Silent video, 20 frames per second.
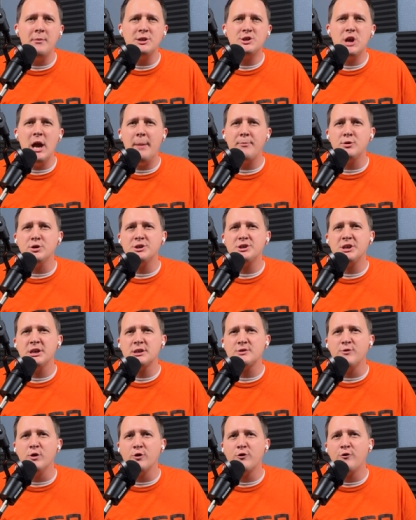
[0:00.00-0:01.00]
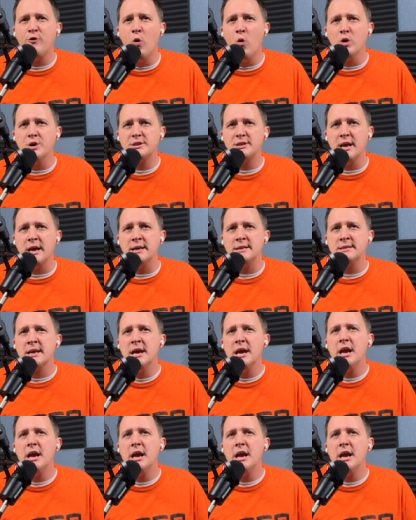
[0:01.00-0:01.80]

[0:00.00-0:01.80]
chapter 6, verse 4 says,